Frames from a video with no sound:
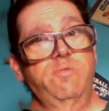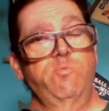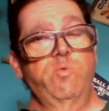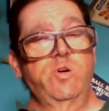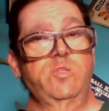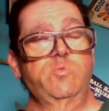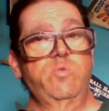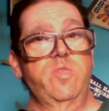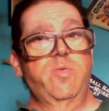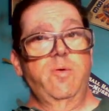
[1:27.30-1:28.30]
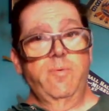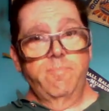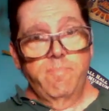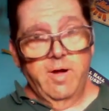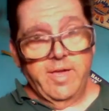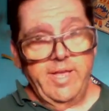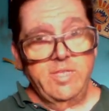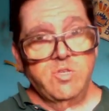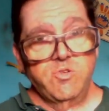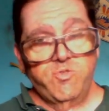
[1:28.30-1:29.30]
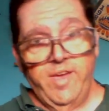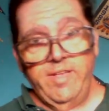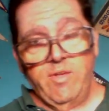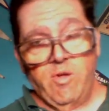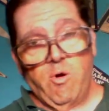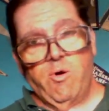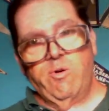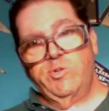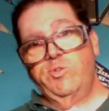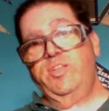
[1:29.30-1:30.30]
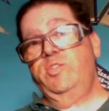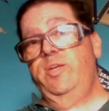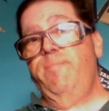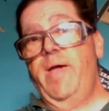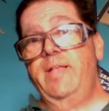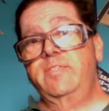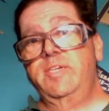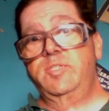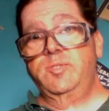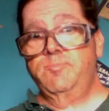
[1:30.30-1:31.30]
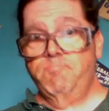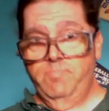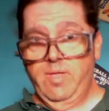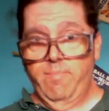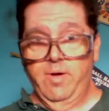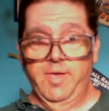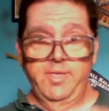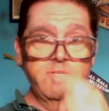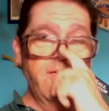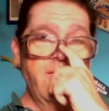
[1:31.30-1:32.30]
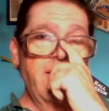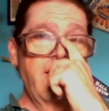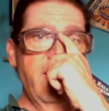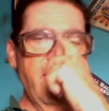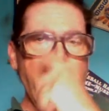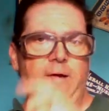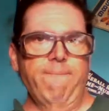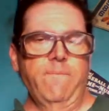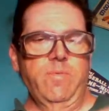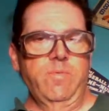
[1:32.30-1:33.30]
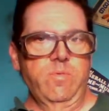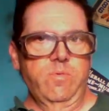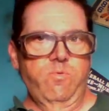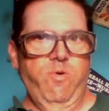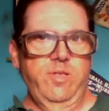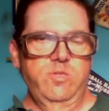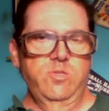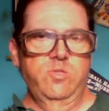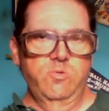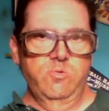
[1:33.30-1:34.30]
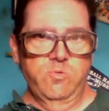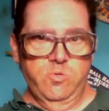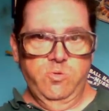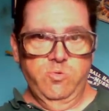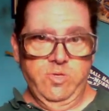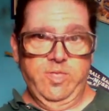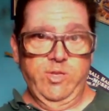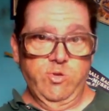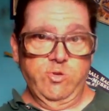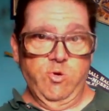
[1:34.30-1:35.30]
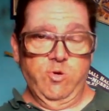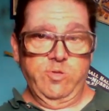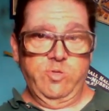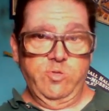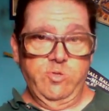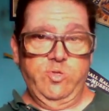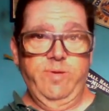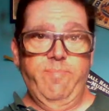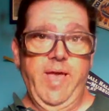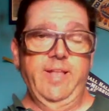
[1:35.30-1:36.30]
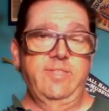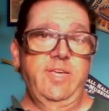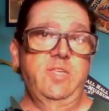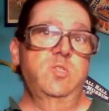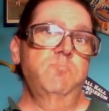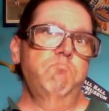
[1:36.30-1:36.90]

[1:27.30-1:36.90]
works with monkeys, or should I say chimpanzees, not monkeys, trains to do the things on chimpanzees,